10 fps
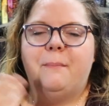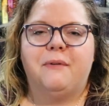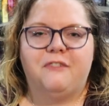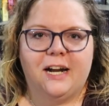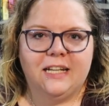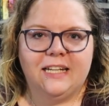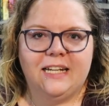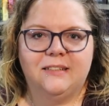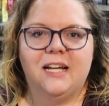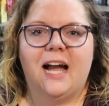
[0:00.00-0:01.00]
But
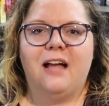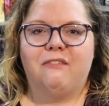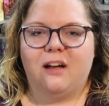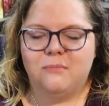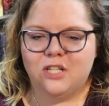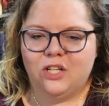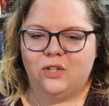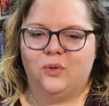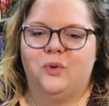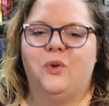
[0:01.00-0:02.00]
finally, I have come to
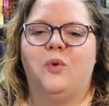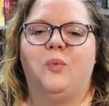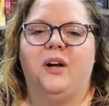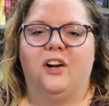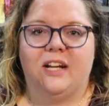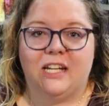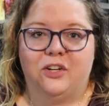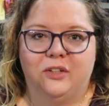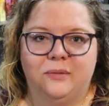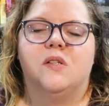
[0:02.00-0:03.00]
you. We are
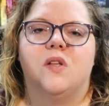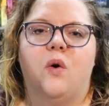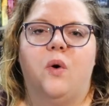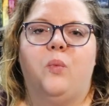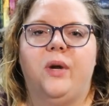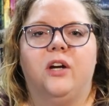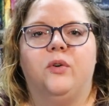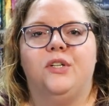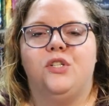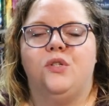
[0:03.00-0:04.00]
here. So we are
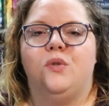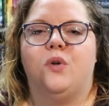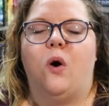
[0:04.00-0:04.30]
going to